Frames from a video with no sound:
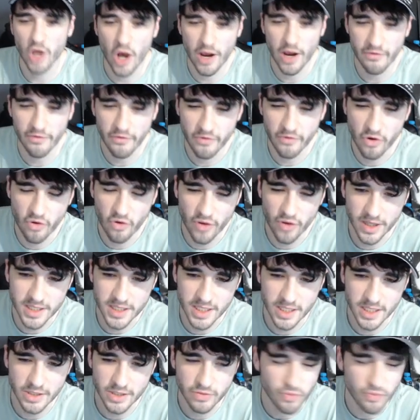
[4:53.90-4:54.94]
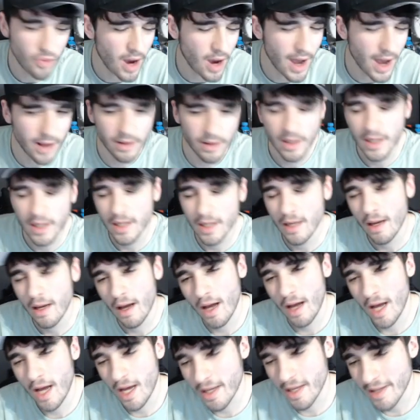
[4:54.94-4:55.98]
got it with a crit as well.
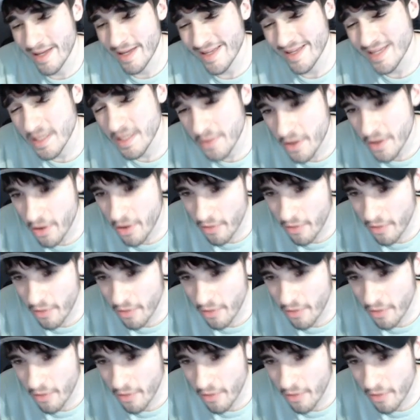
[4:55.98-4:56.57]
Uh, that did take me a